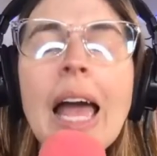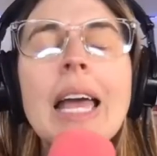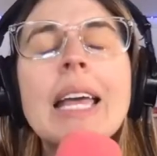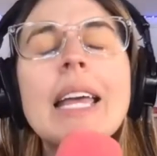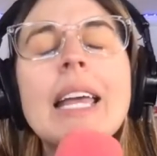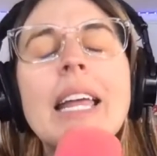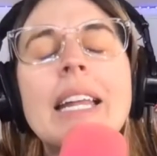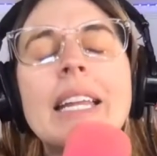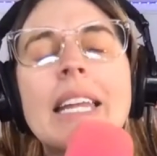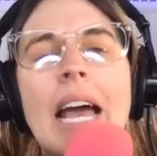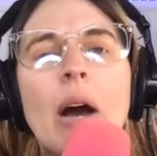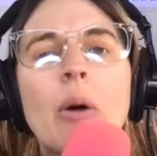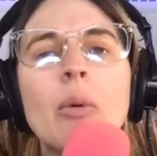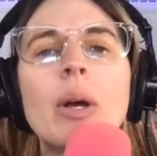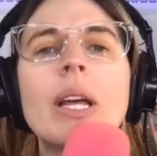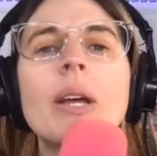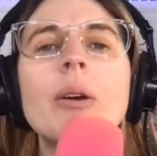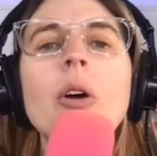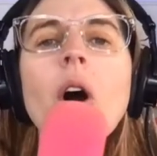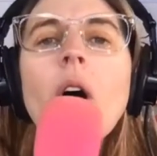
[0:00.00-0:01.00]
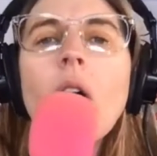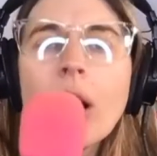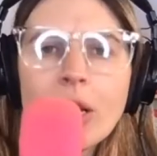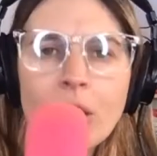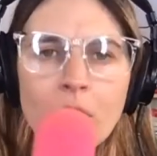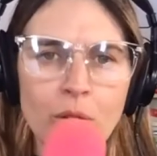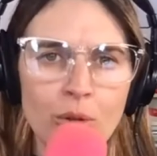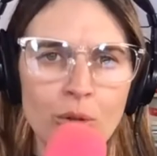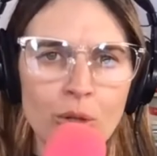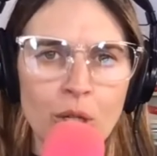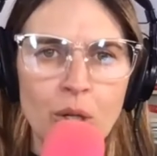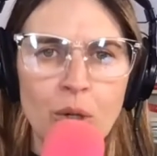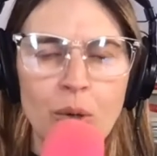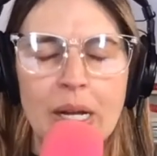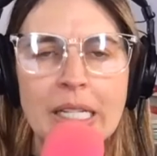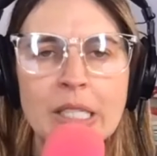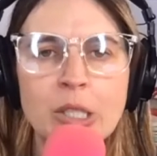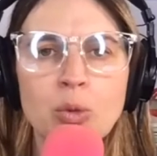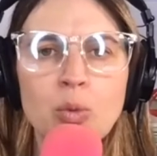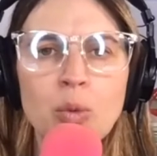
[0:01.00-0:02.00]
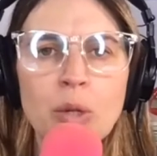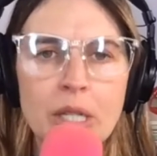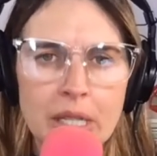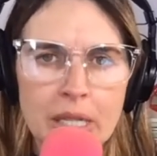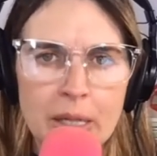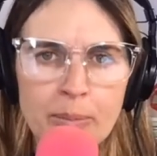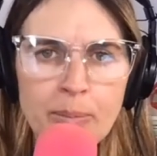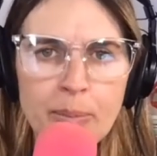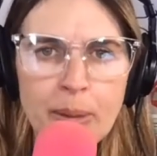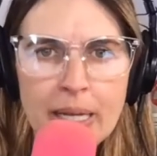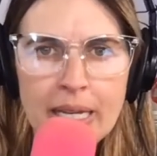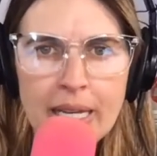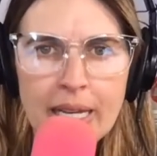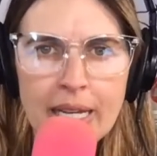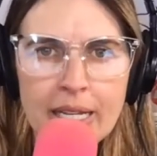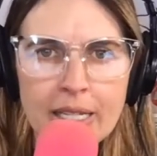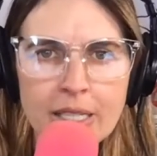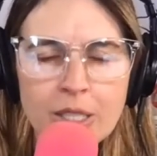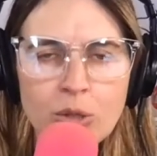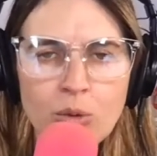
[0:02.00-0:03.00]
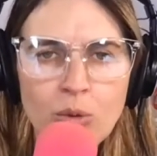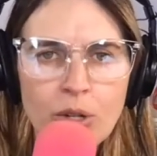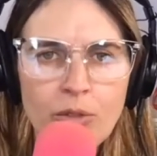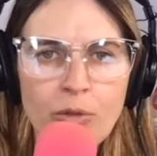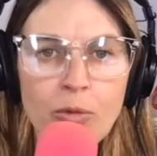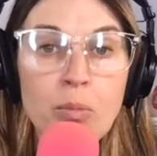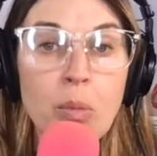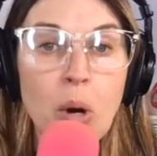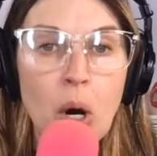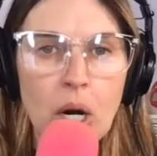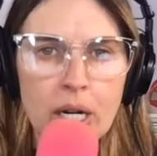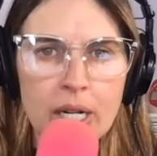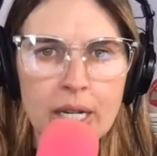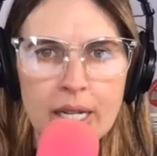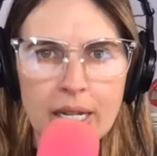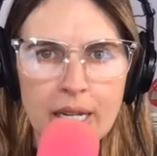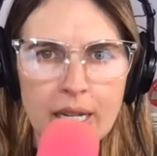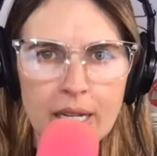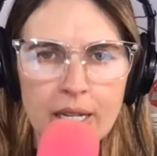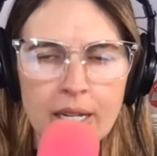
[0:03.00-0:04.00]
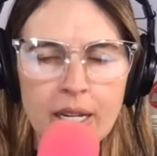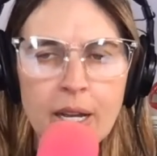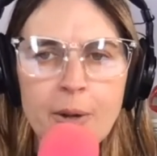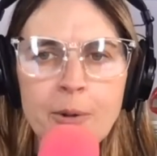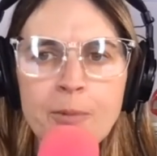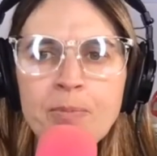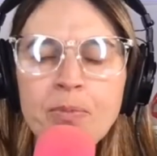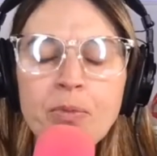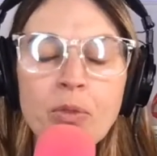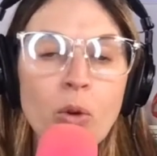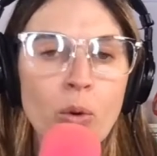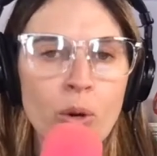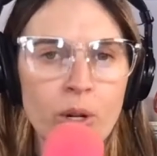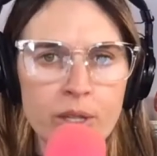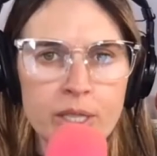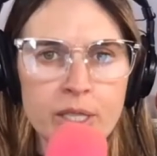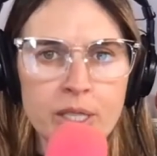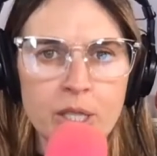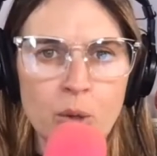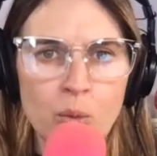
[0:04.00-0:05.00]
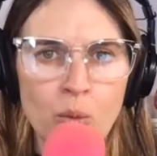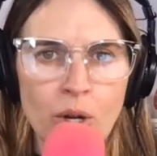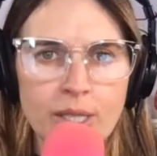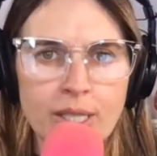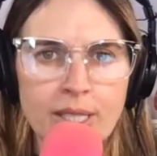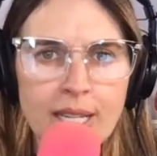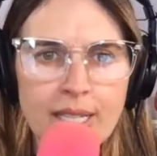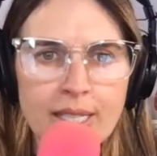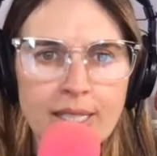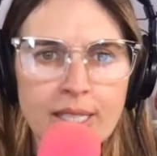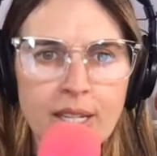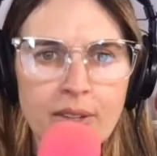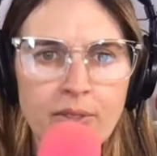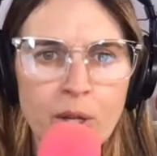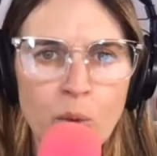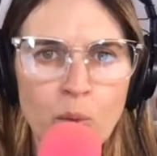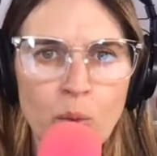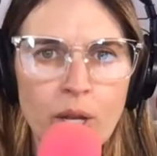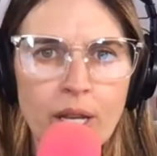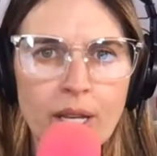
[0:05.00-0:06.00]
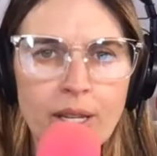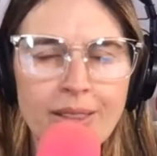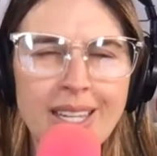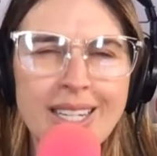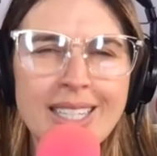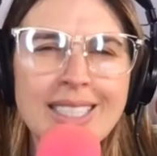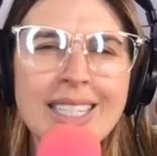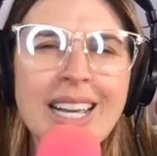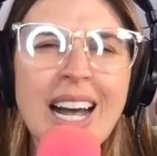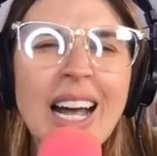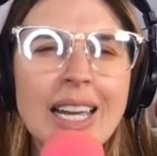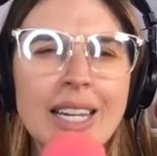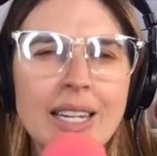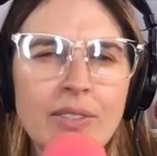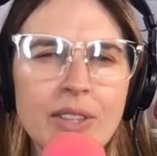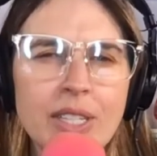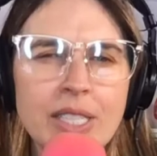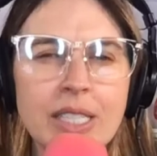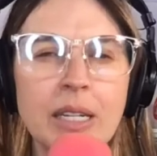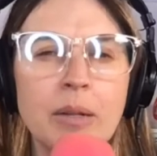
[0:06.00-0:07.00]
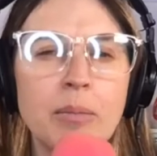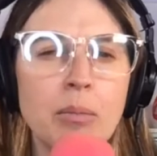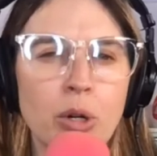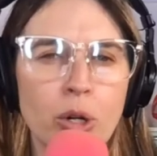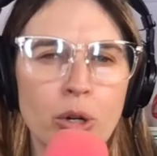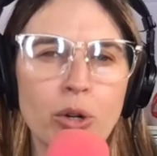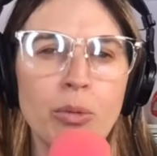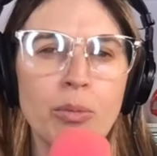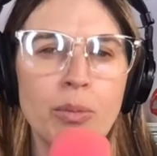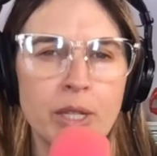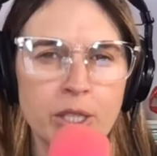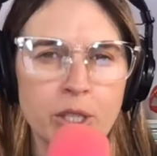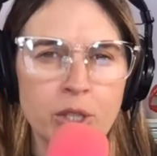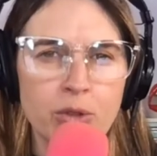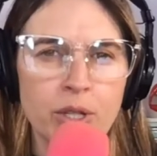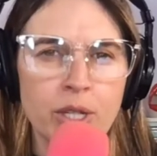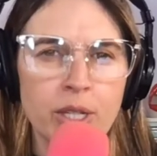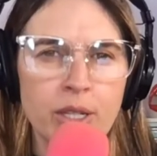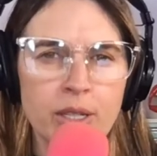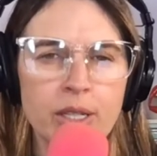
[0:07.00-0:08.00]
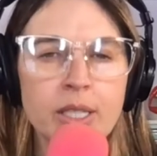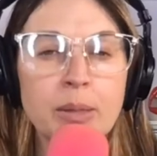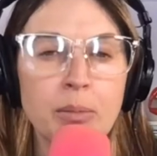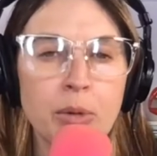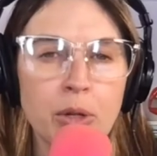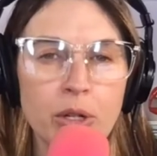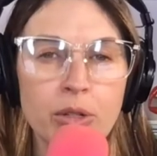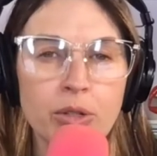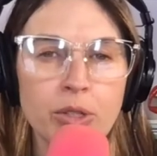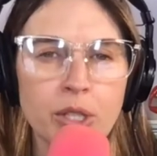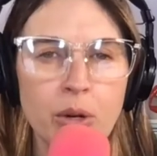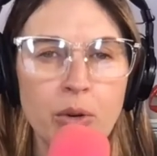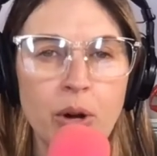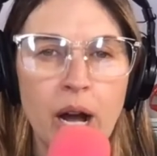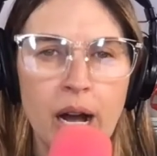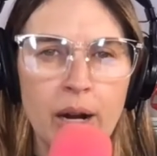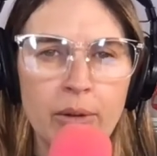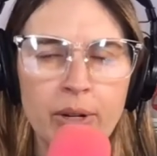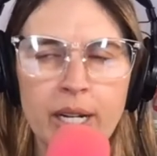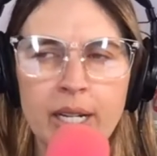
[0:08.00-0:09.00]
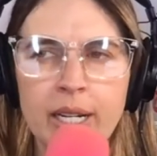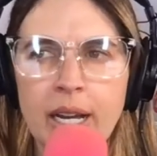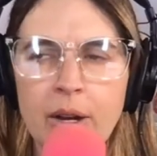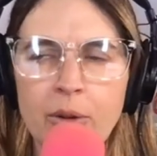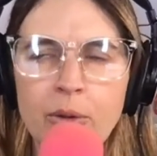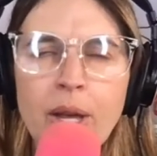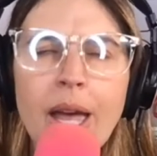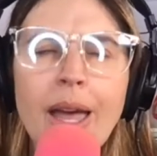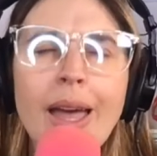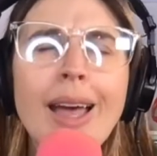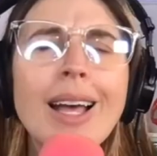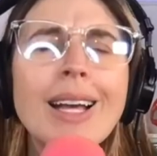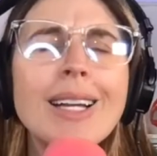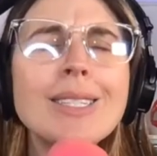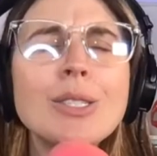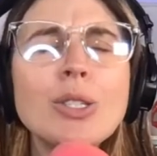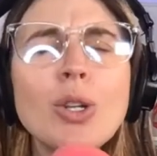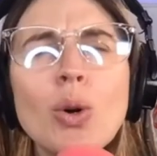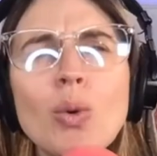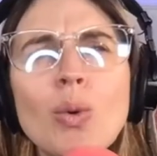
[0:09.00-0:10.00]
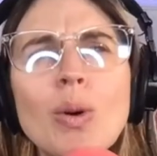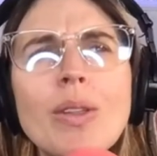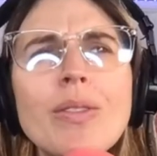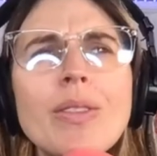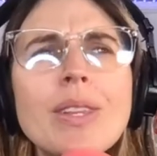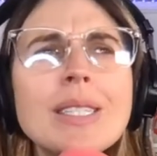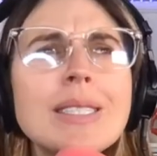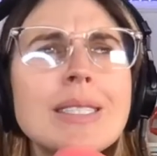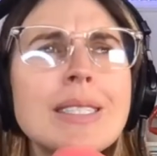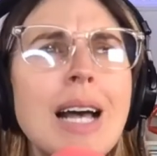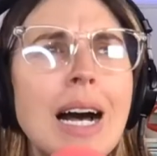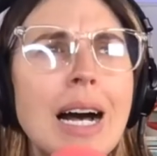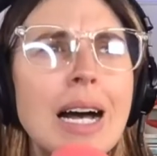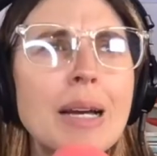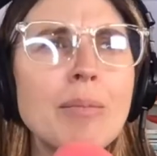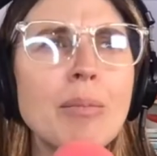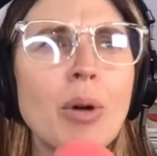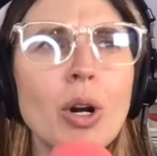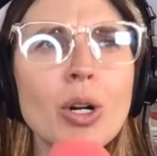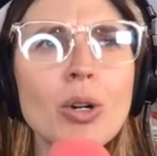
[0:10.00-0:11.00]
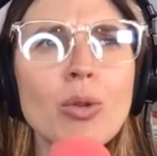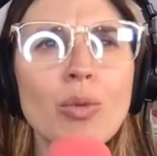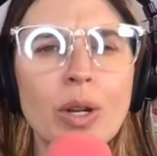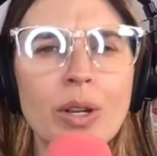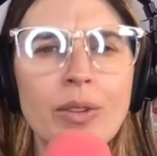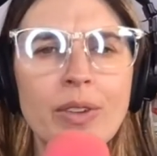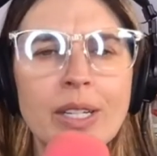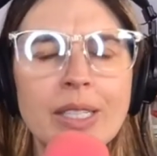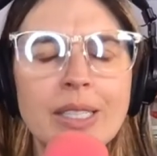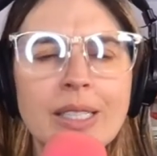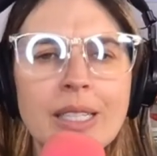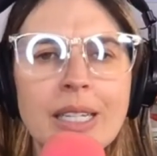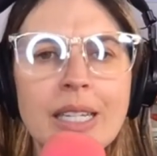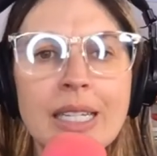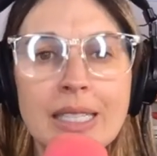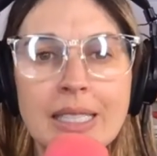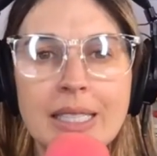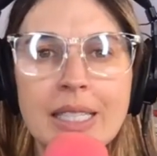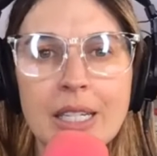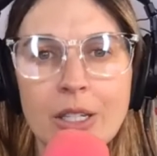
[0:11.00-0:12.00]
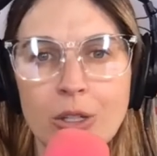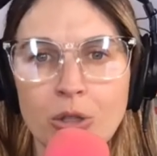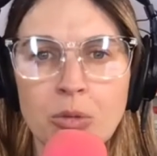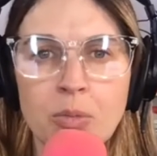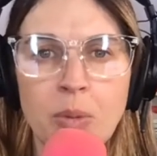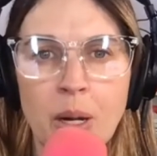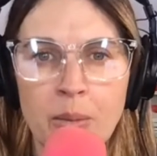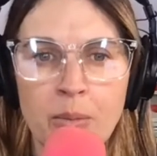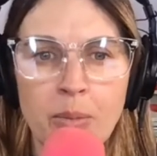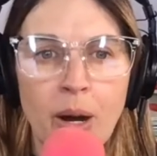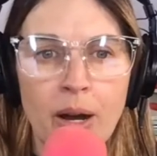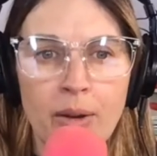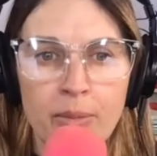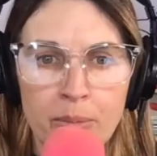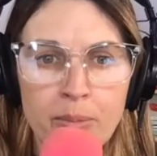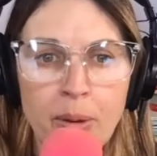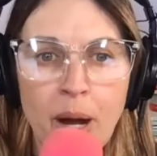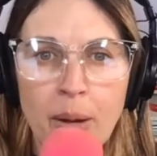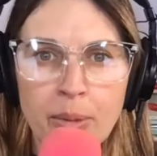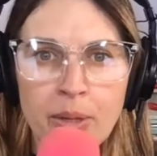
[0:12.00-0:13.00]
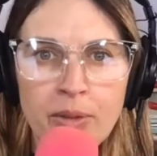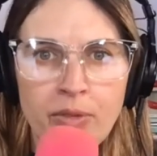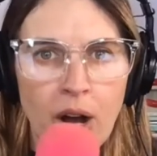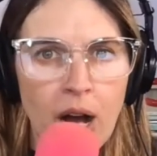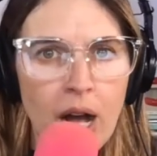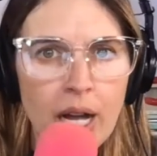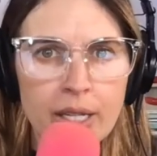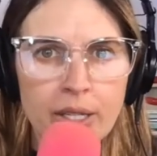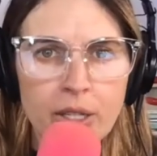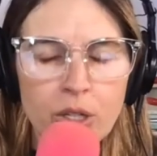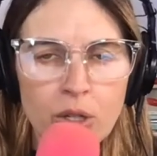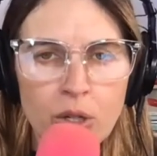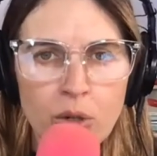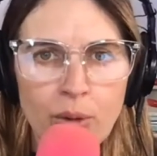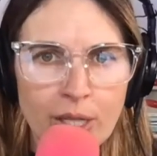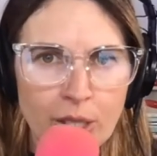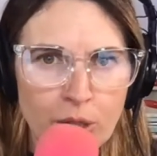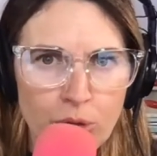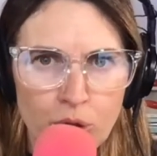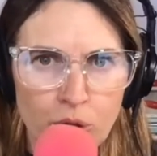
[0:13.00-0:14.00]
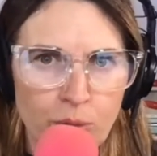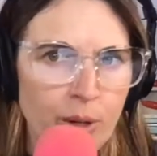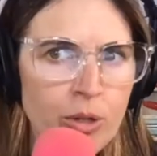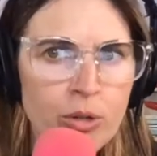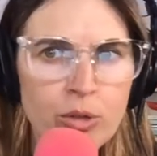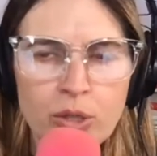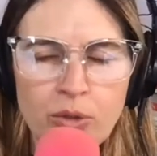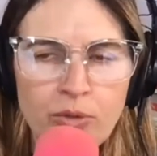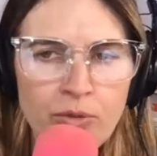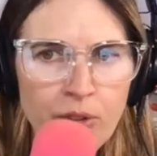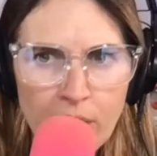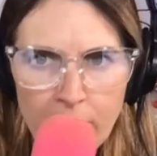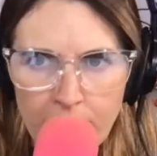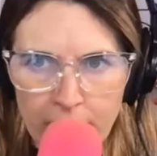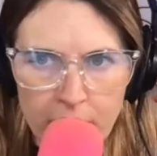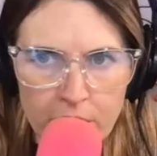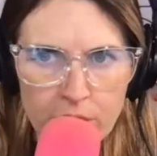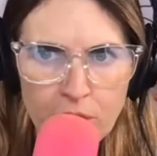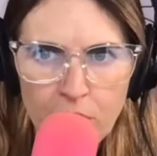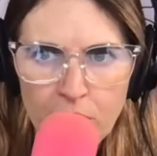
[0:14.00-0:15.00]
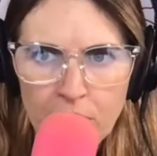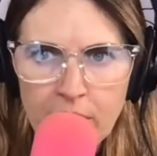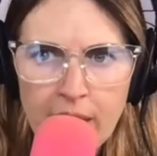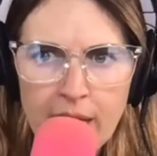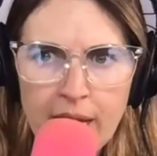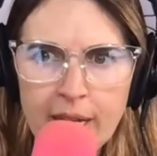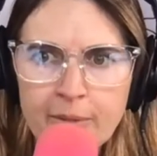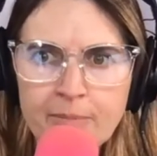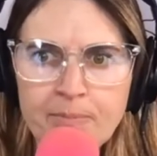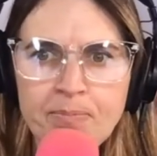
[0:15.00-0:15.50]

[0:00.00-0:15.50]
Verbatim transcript: Now, on Hulu, it's really being sort of marketed, or at least it was Thanksgiving week, that it's kind of this like murder mystery because murder's so hot right now. So this guy, Mark Revis, is killed by Bob- Bobby Vaughn, who I told you about, who's very good looking